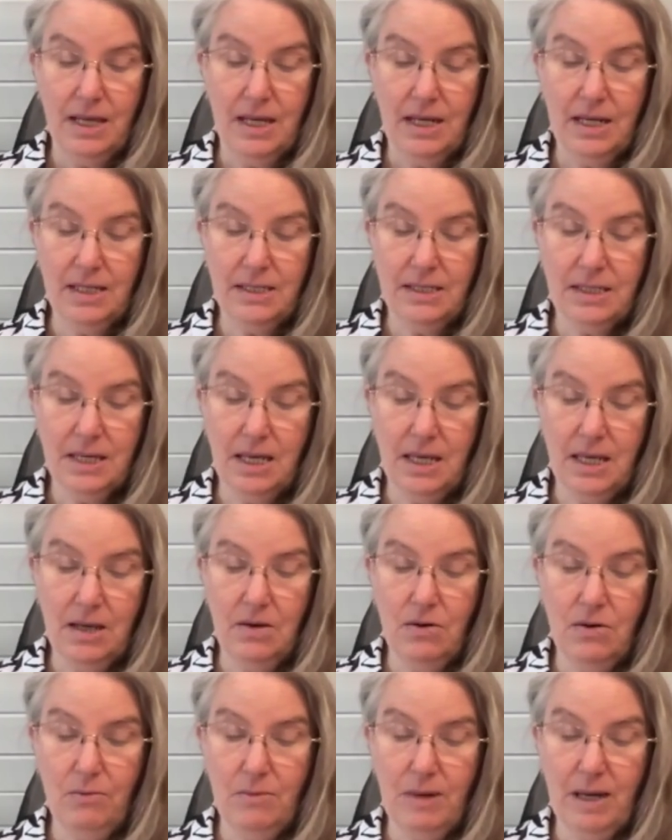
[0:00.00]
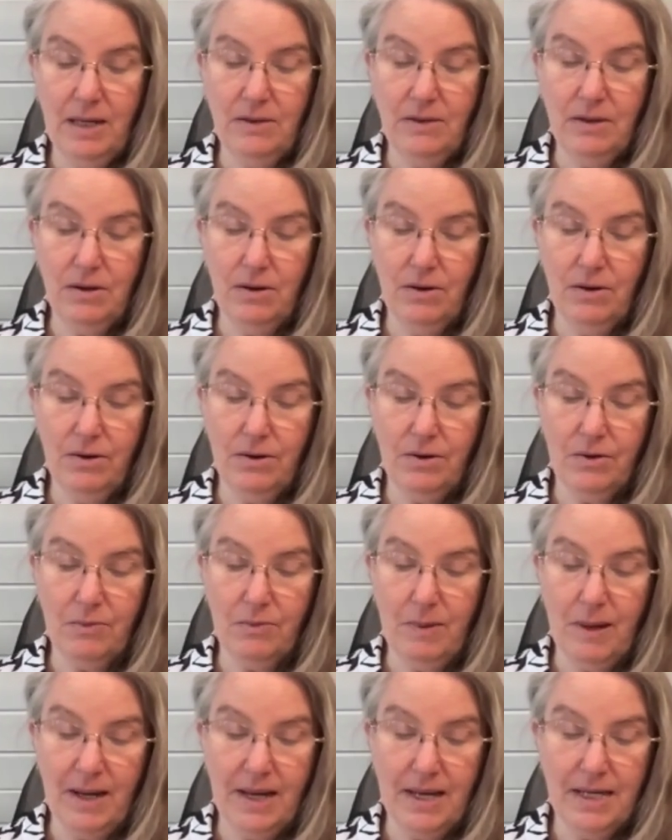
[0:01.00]
It is he who made the earth
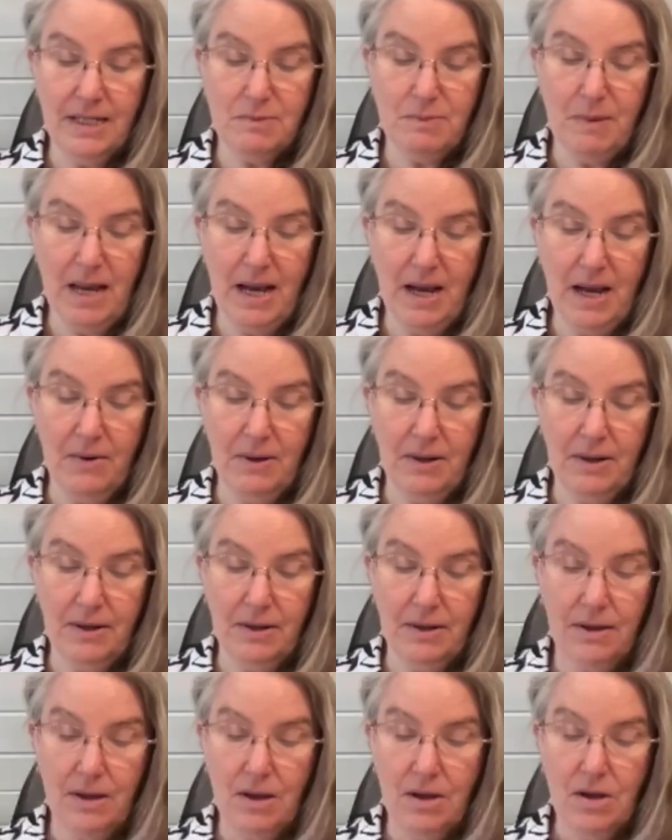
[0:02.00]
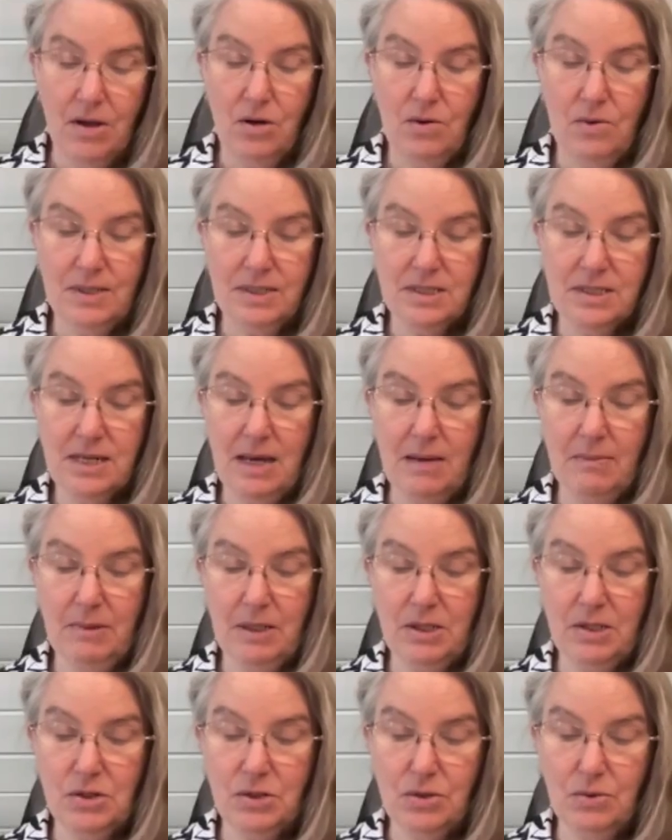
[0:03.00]
by his power, who
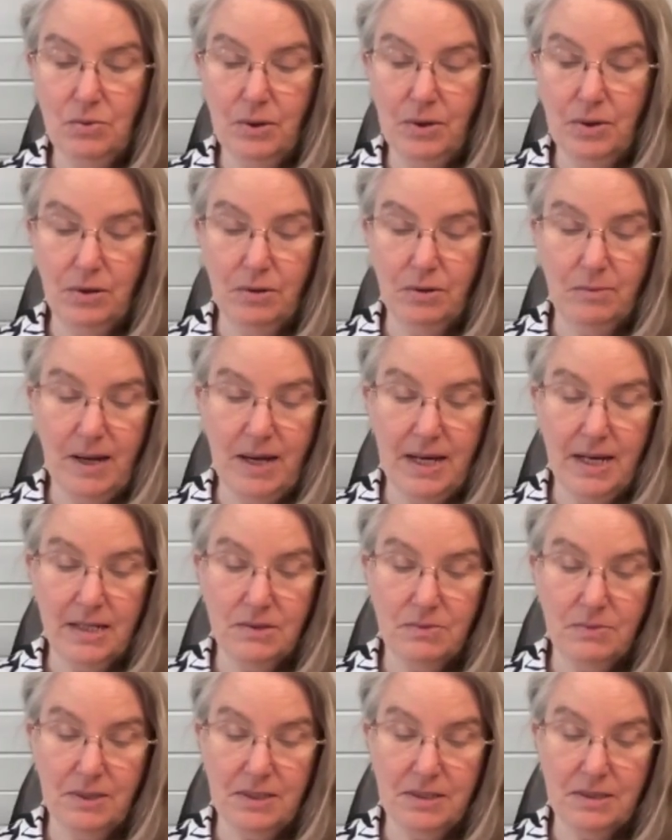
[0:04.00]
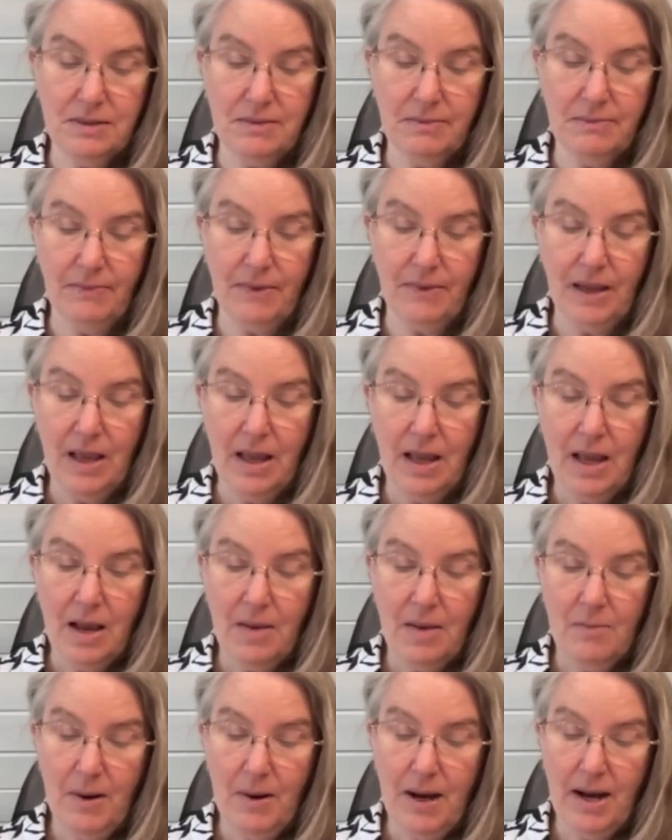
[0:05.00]
established the world by his wisdom,
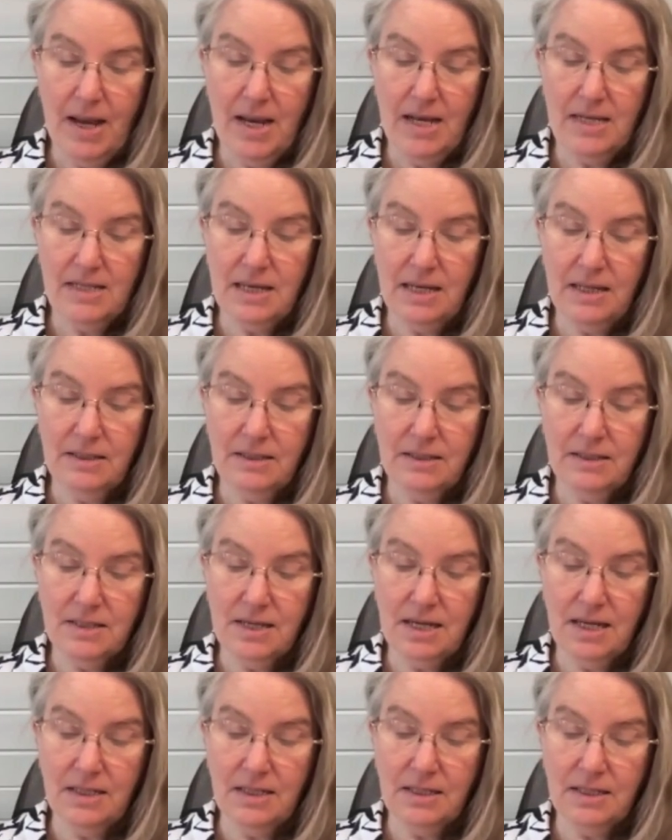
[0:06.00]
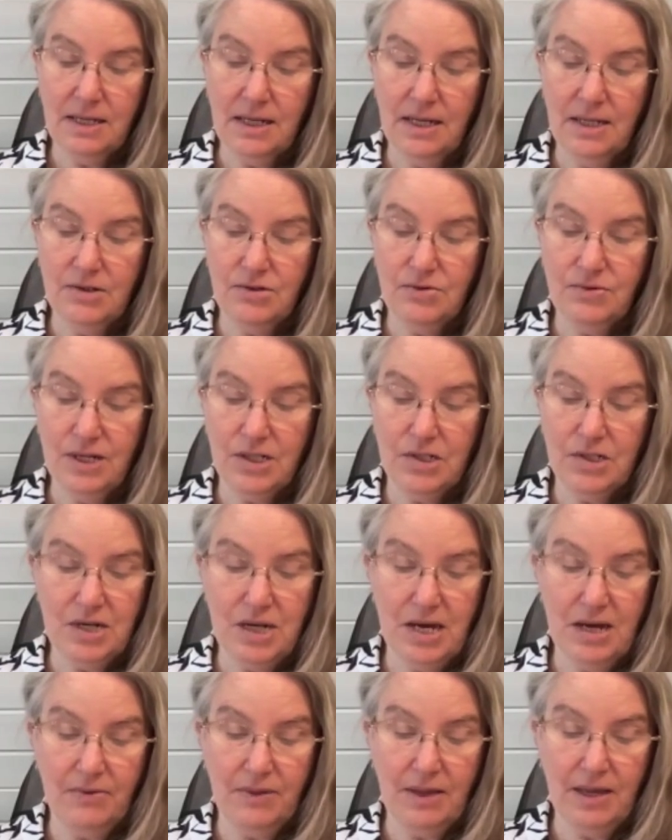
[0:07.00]
and by his understanding he stretched
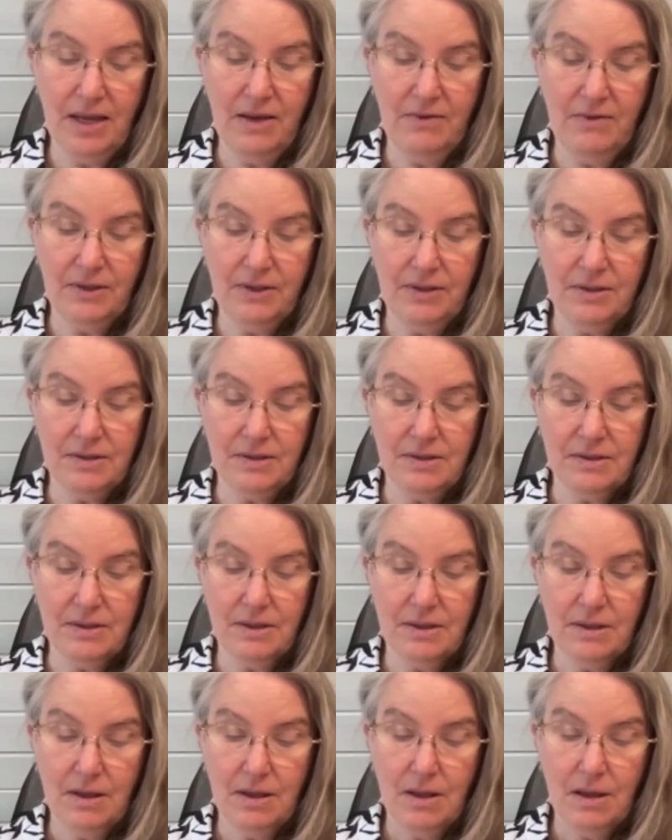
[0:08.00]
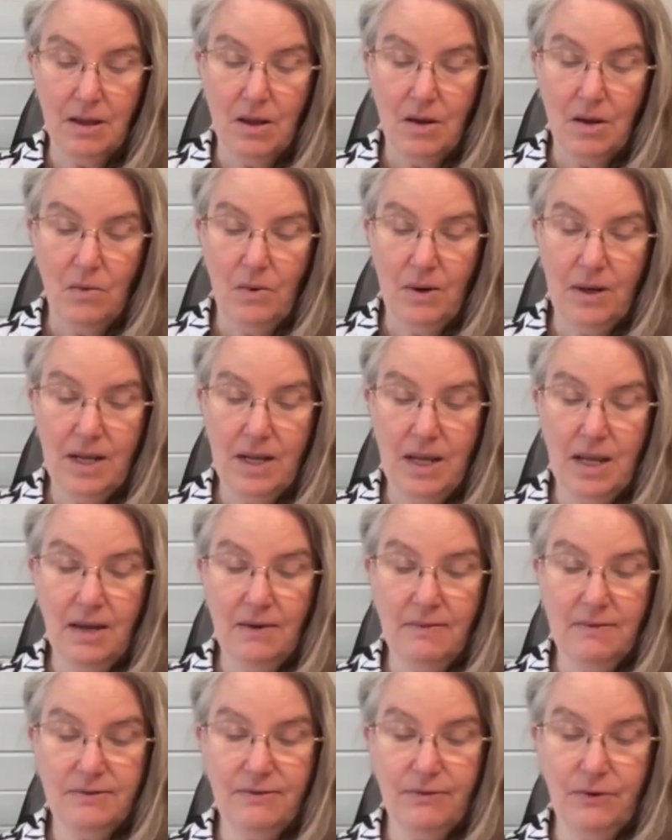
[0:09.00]
out the heavens. When he
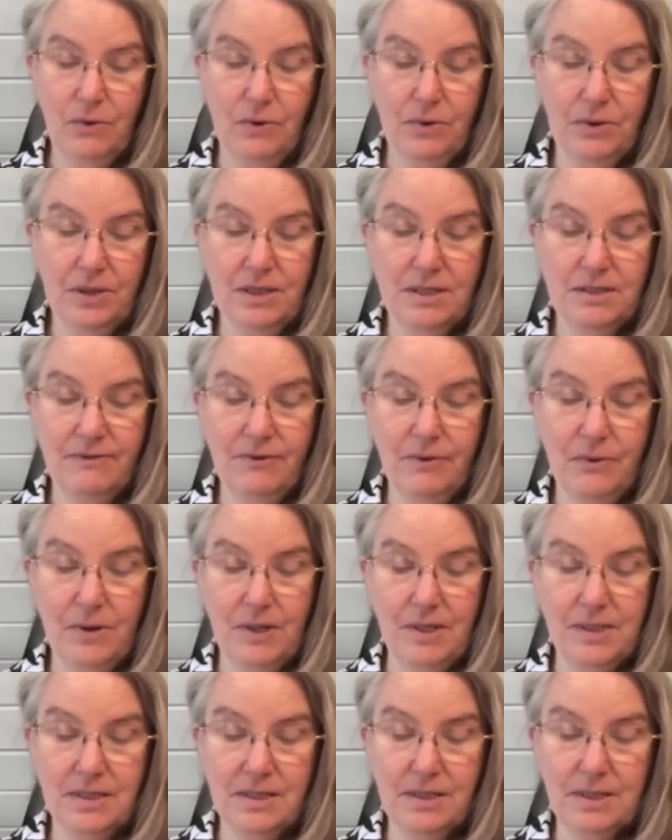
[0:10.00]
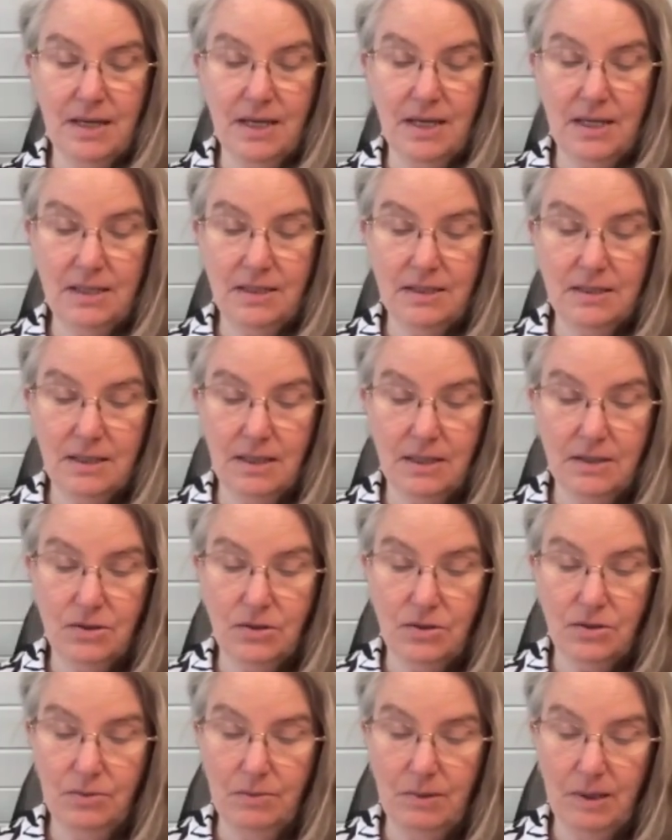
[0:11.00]
gives forth his voice, there is a
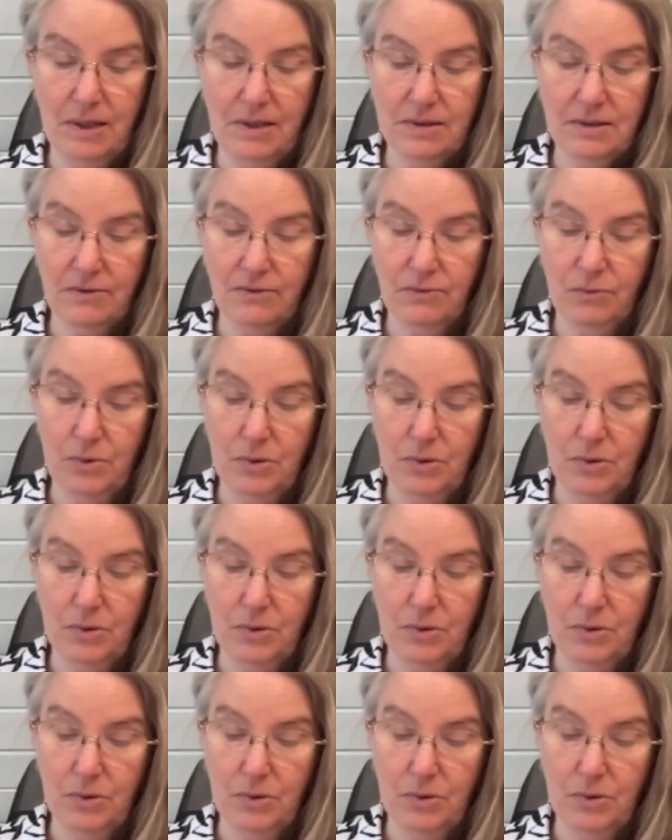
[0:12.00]
tumult of